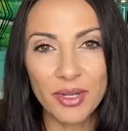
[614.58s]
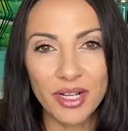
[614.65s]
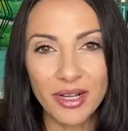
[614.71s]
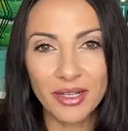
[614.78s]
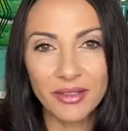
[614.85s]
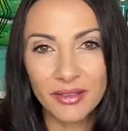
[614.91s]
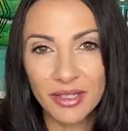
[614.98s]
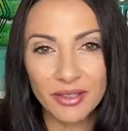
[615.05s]
it
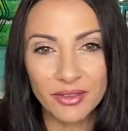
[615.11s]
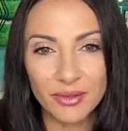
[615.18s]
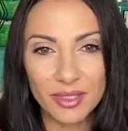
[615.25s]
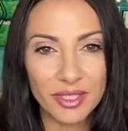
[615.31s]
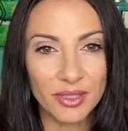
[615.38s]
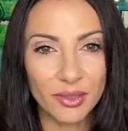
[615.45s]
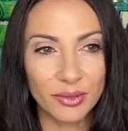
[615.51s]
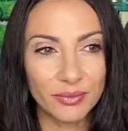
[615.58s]
kind of like those
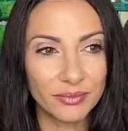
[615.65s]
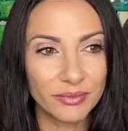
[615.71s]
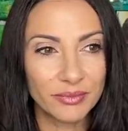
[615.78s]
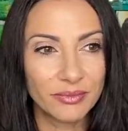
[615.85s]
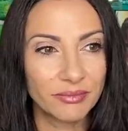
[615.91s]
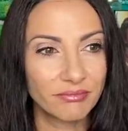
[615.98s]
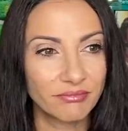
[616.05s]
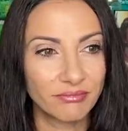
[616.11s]
little
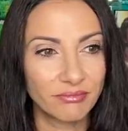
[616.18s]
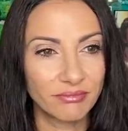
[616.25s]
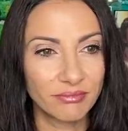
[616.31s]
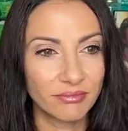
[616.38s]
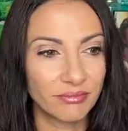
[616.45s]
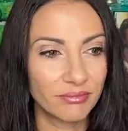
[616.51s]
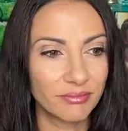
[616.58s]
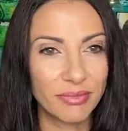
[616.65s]

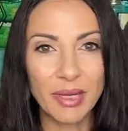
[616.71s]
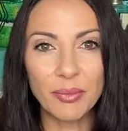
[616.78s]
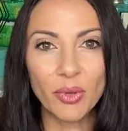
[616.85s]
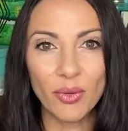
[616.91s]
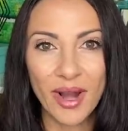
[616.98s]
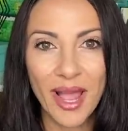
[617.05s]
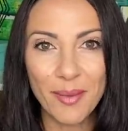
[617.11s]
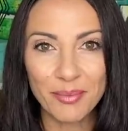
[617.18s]
bubble
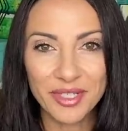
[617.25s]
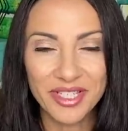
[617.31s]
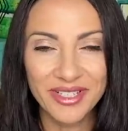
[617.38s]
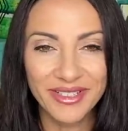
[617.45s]
wraps.